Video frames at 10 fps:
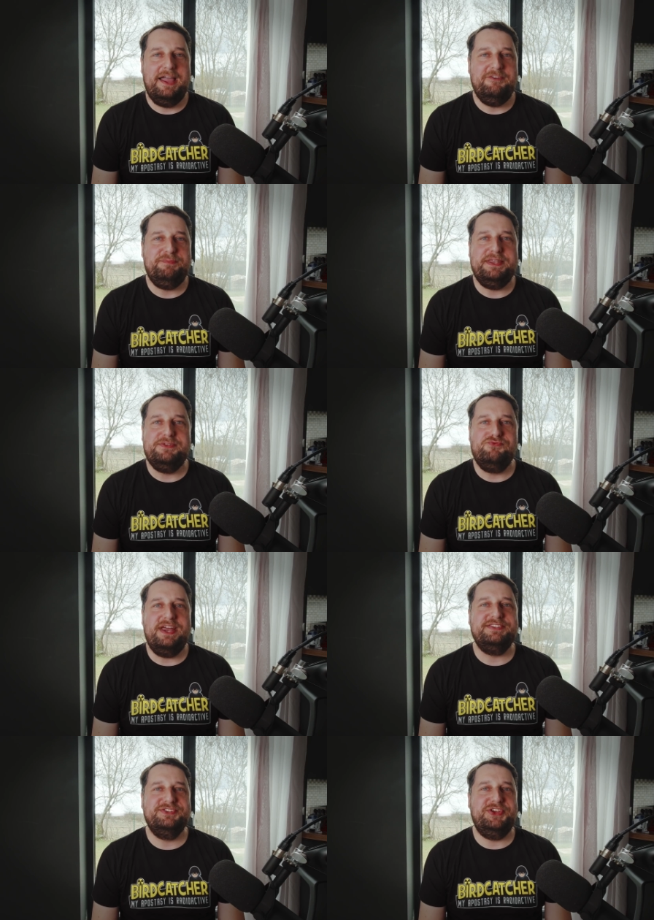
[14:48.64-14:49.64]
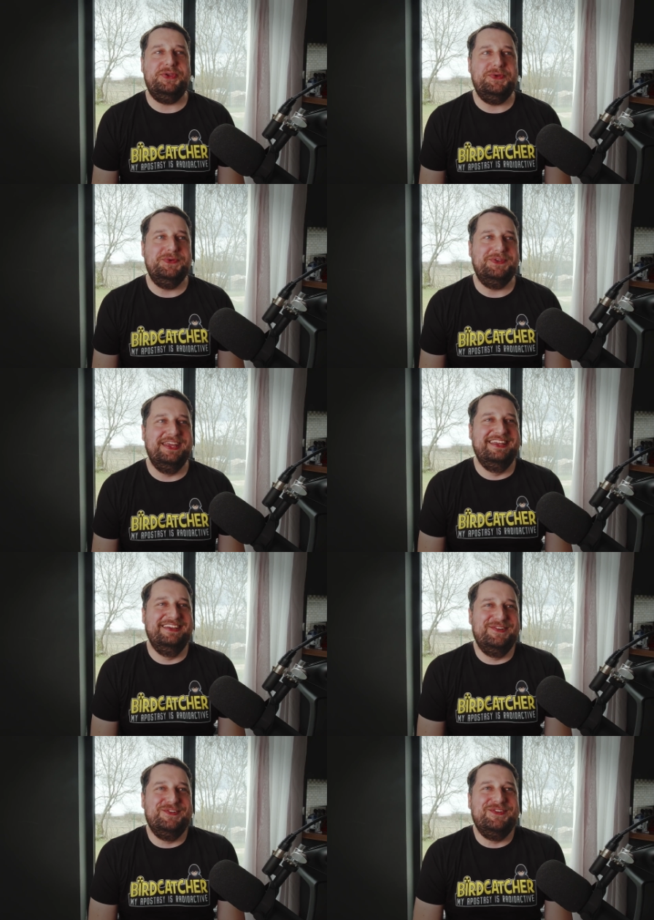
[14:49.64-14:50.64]
I've been rescued
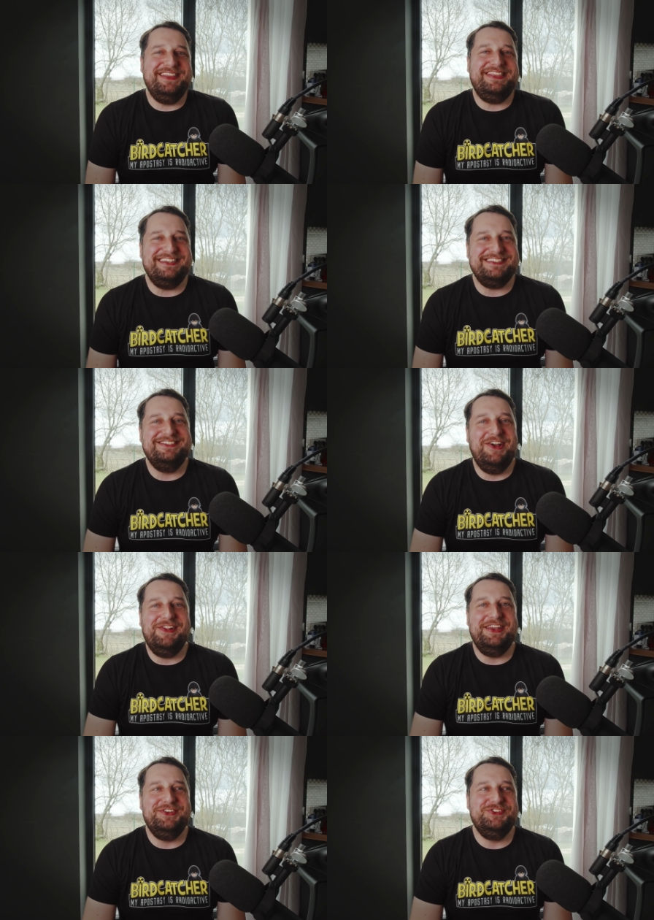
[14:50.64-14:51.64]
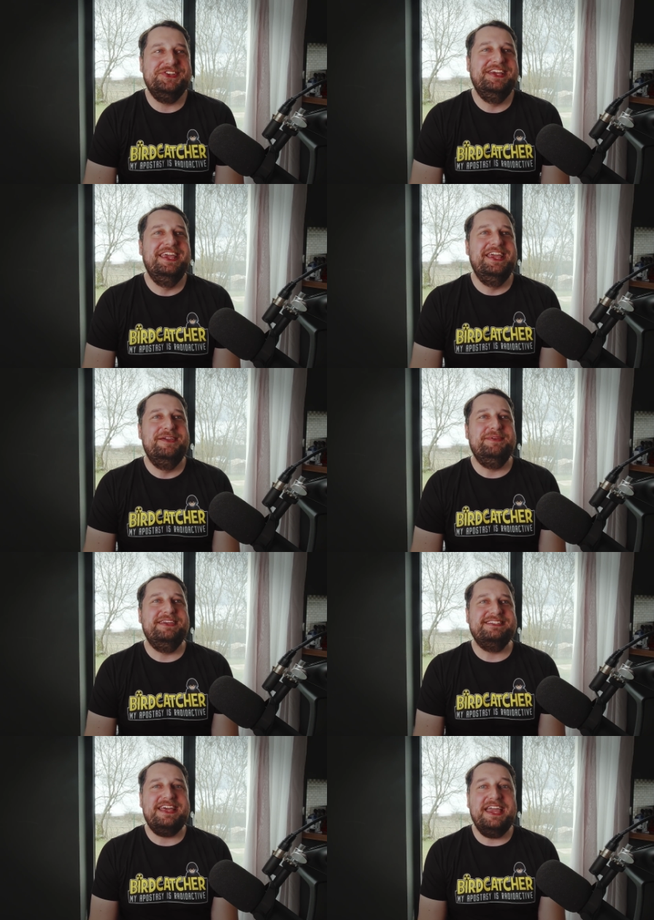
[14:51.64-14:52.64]
with this knowledge,
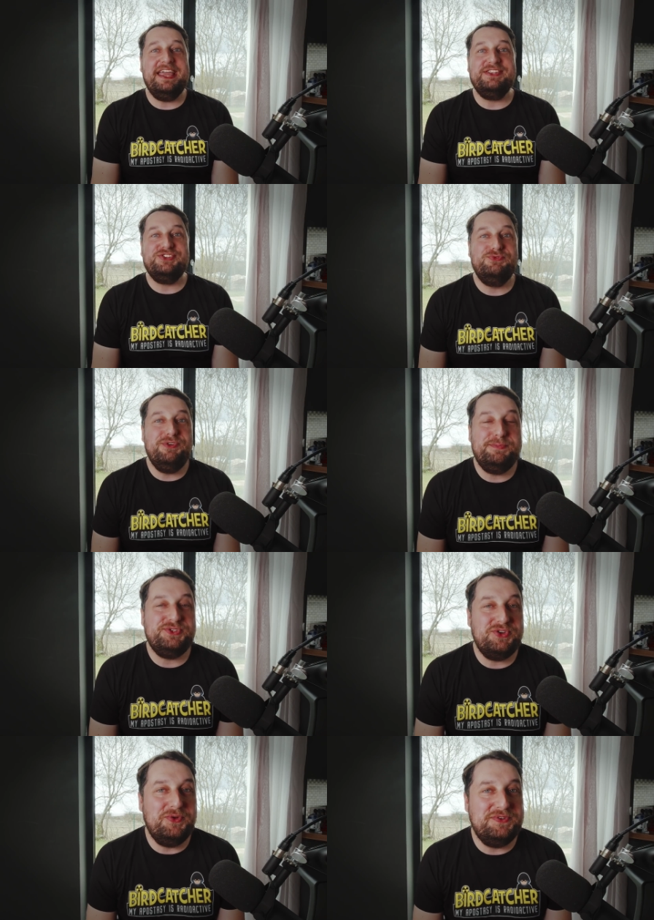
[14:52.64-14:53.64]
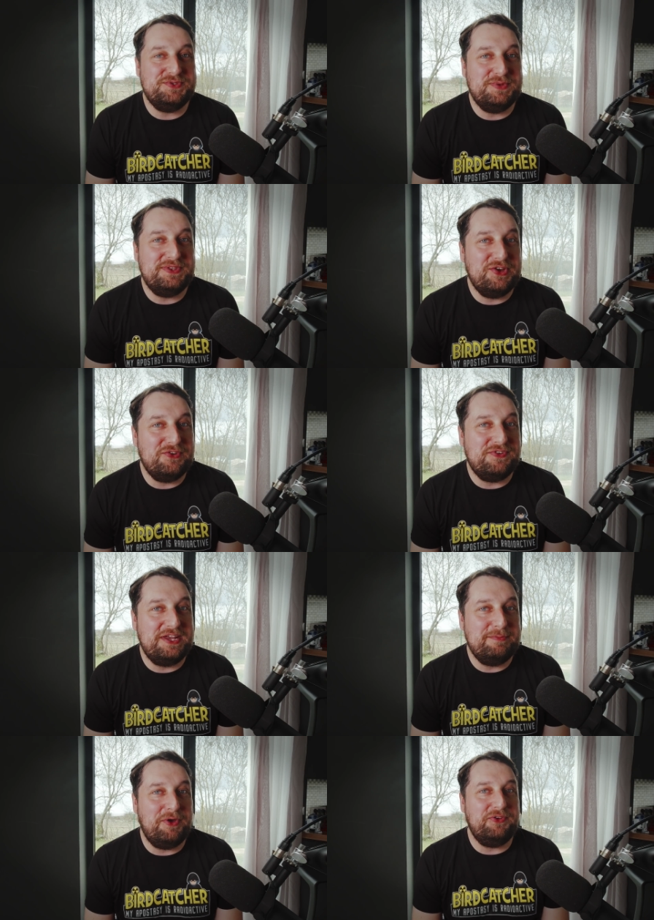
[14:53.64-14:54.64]
because I get to rub shoulders with the
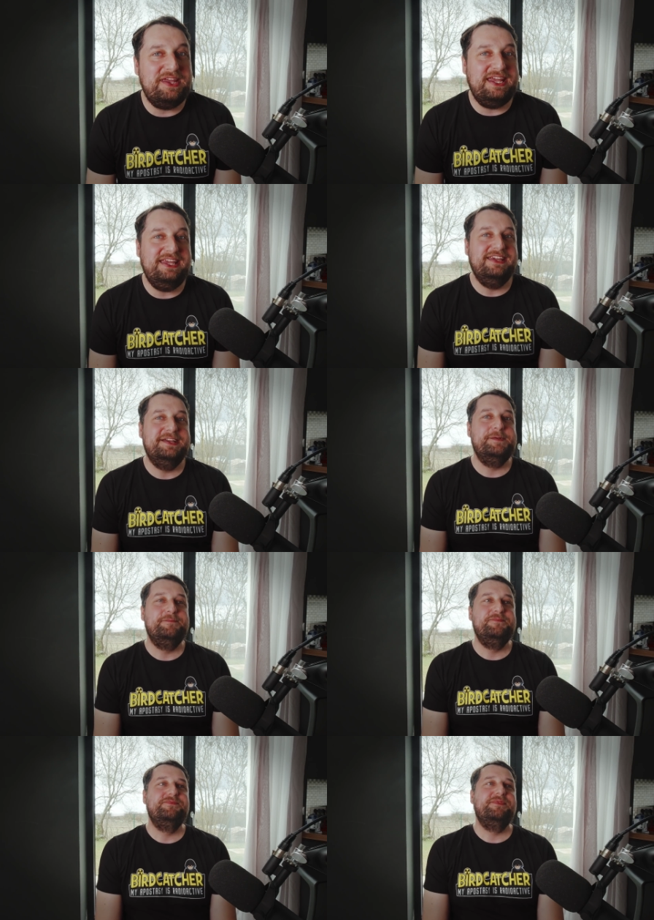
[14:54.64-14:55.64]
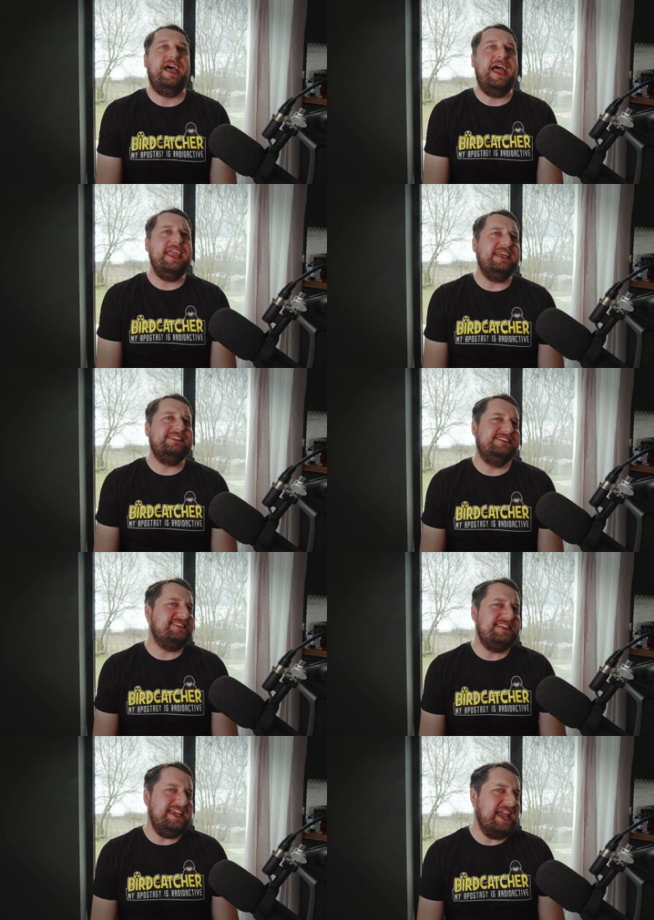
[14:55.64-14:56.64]
governing body. I get to
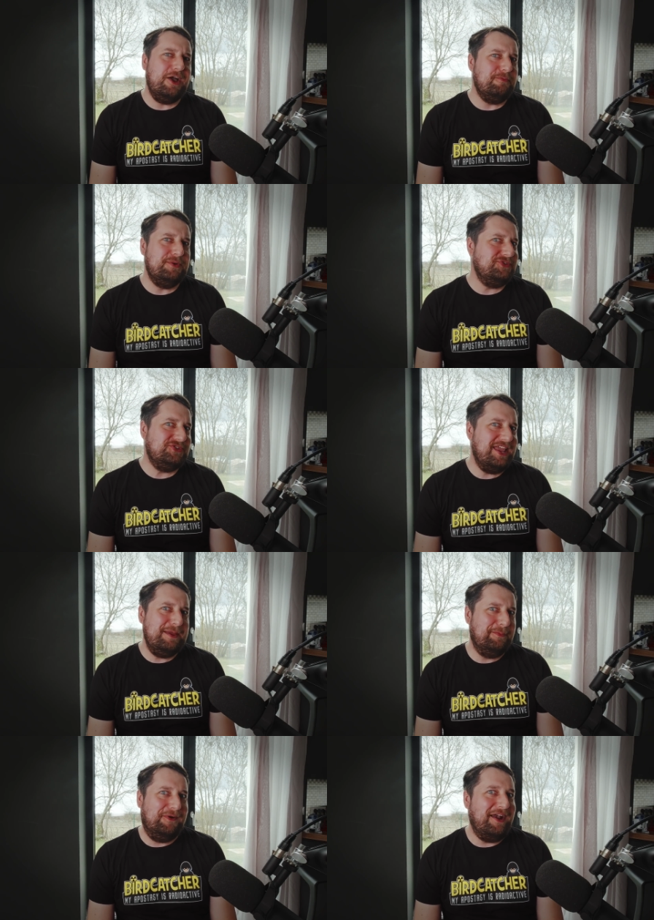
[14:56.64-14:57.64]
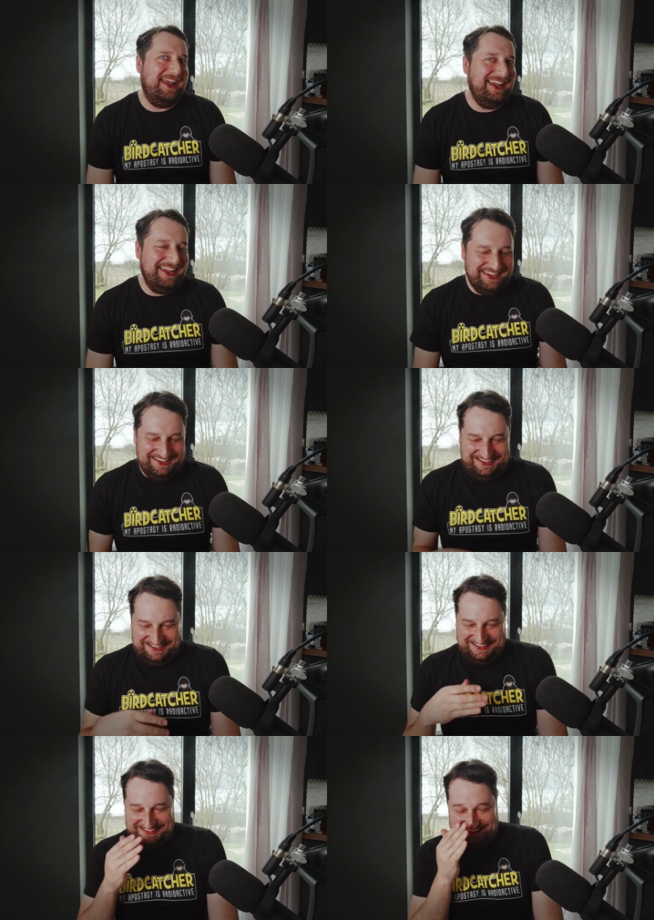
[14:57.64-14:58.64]
see how much they pray.
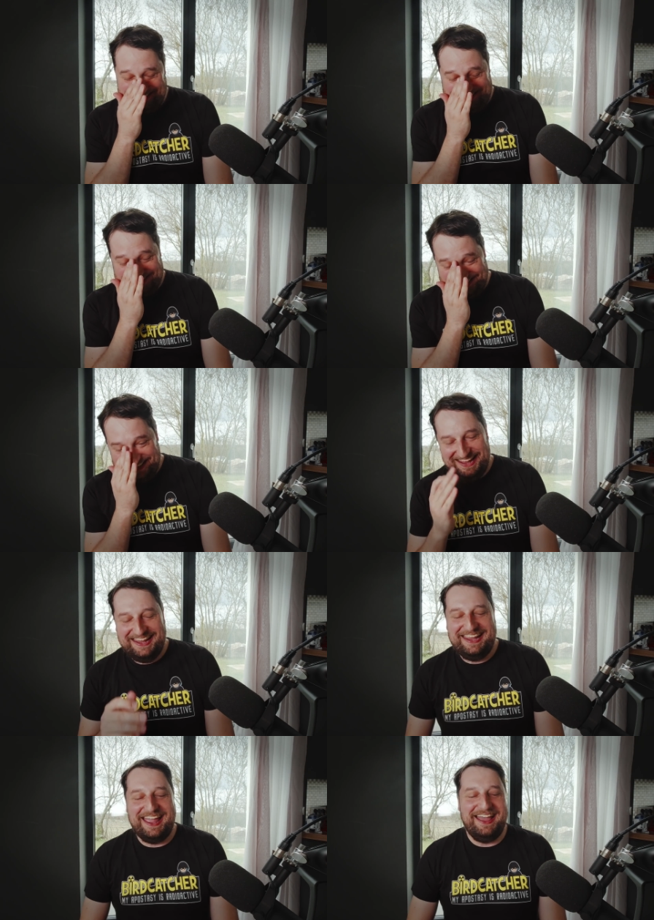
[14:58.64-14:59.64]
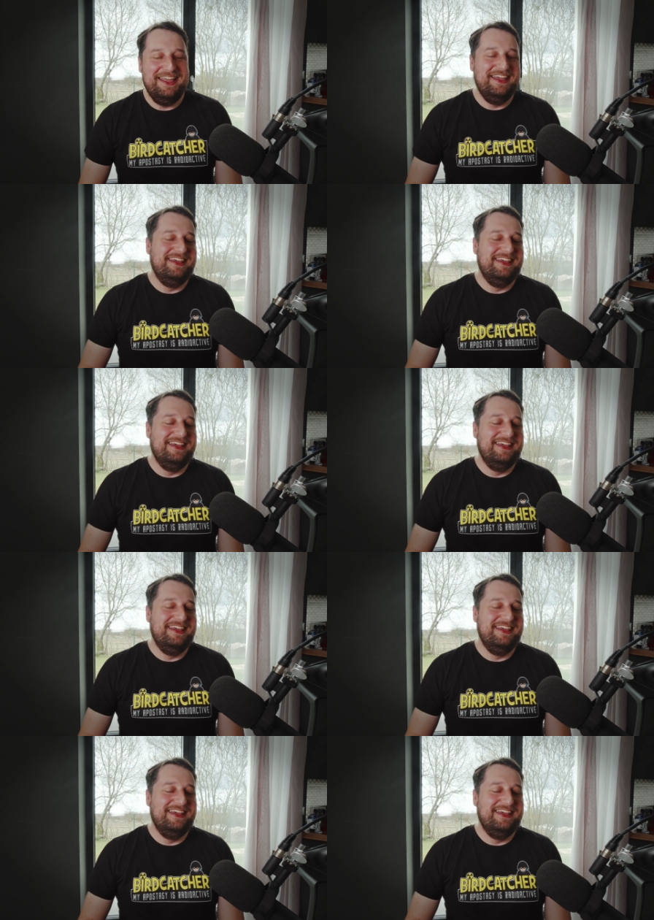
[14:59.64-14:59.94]
Yeah.